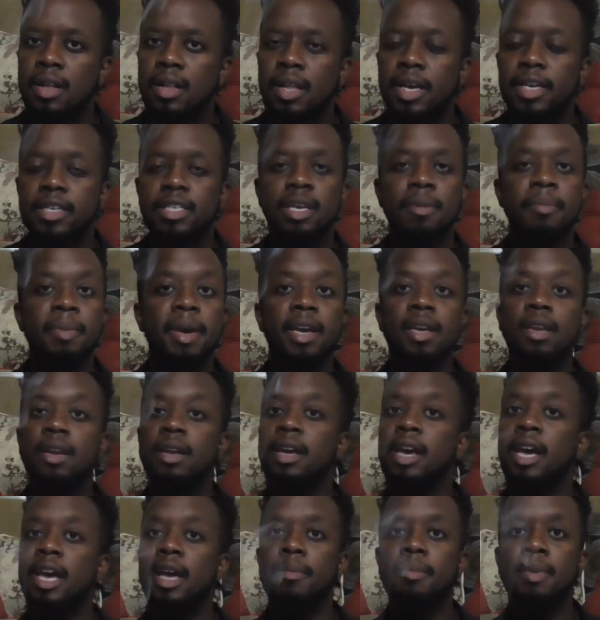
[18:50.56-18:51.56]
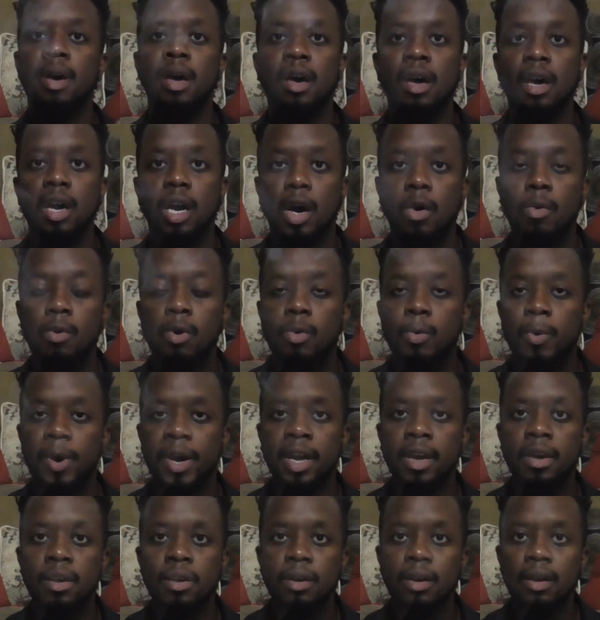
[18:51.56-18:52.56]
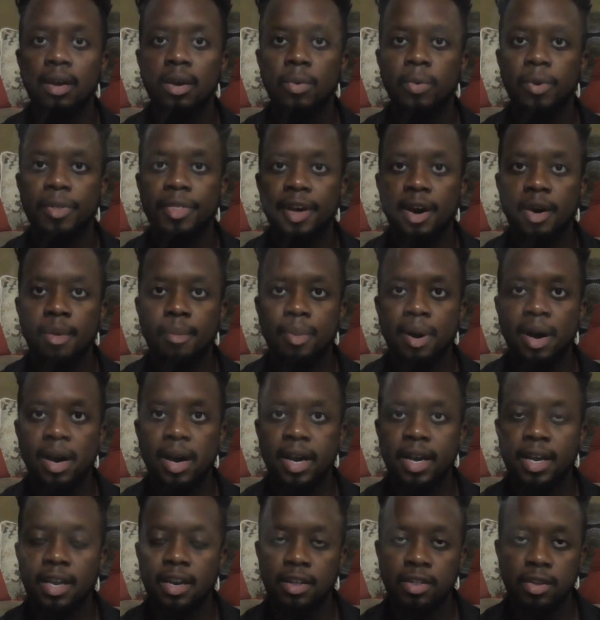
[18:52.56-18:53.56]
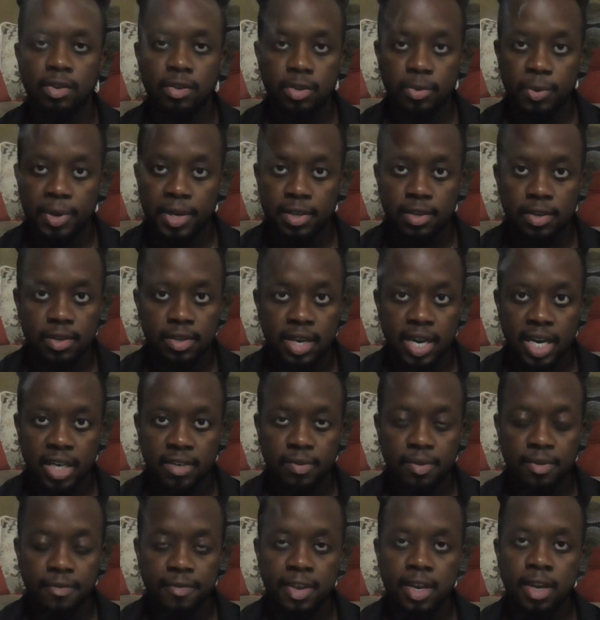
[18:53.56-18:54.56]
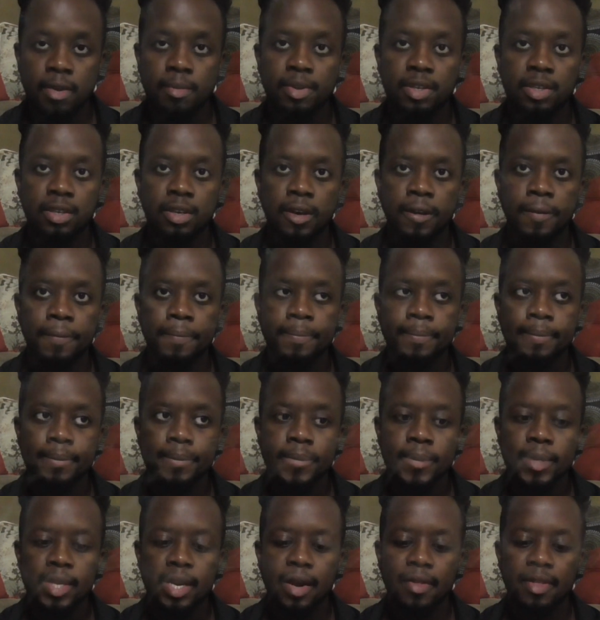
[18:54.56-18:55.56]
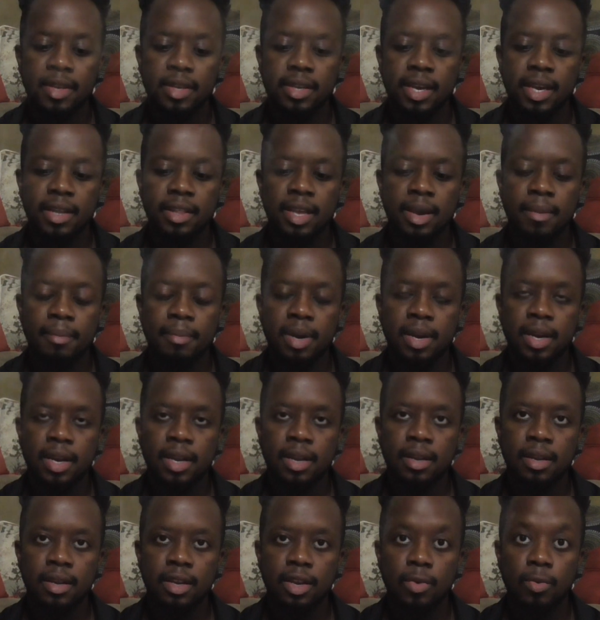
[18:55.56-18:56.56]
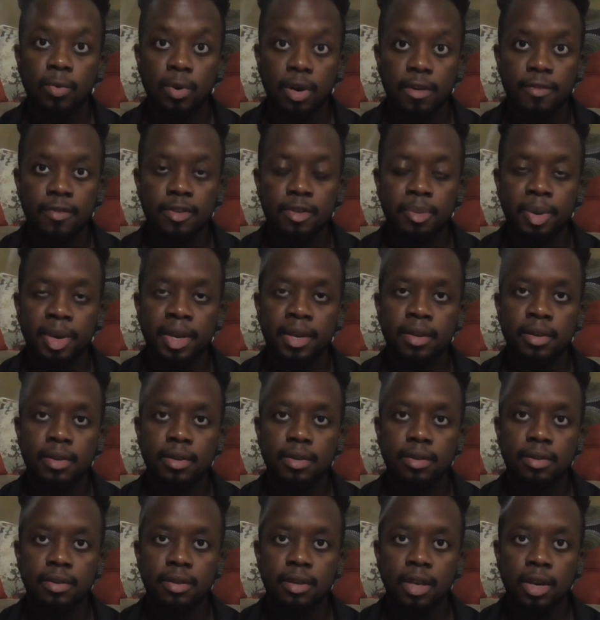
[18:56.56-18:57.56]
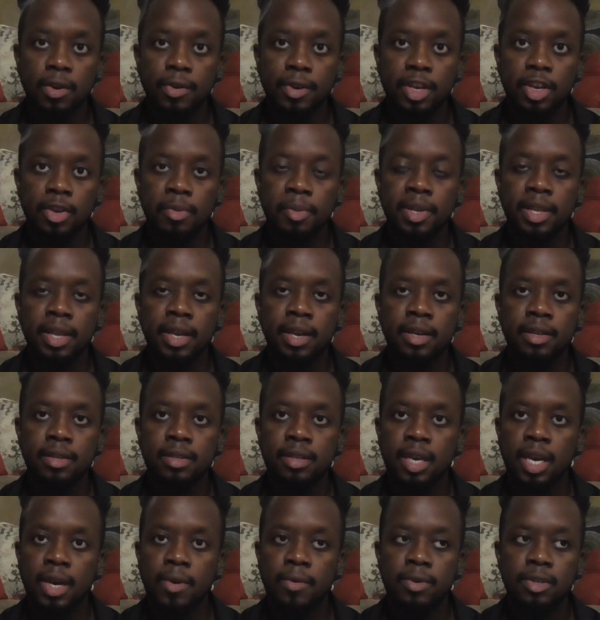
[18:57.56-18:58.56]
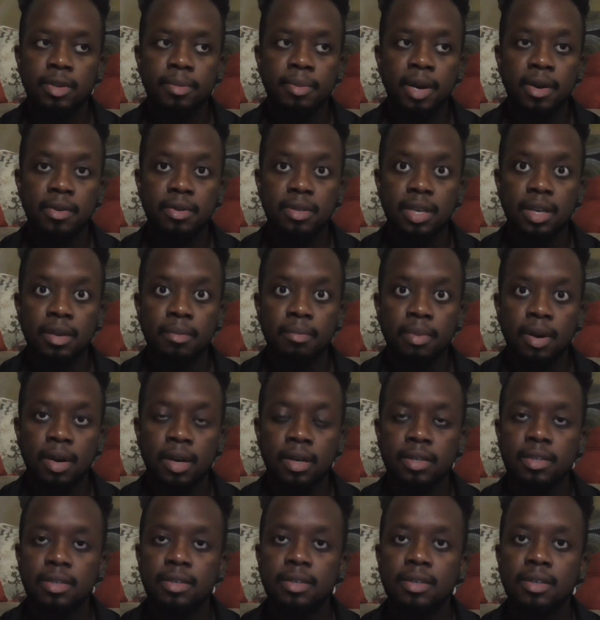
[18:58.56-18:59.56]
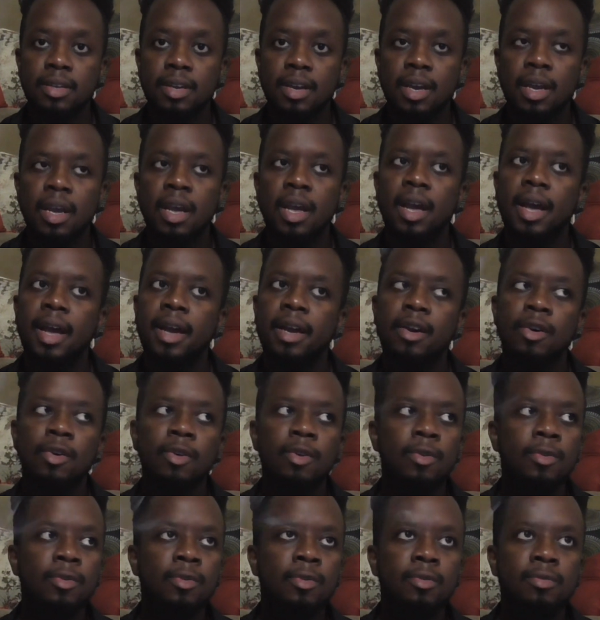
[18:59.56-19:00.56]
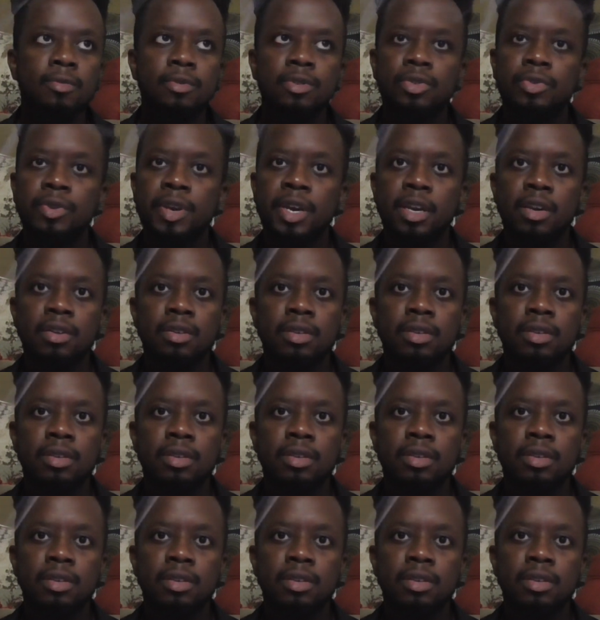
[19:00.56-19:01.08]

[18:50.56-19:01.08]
Like say, make it a game. Go a week without buying any of those sweets or snacks from the vending machine, and then take that money you would have spent, you know, accumulate it, say it was about ten bucks, and go treat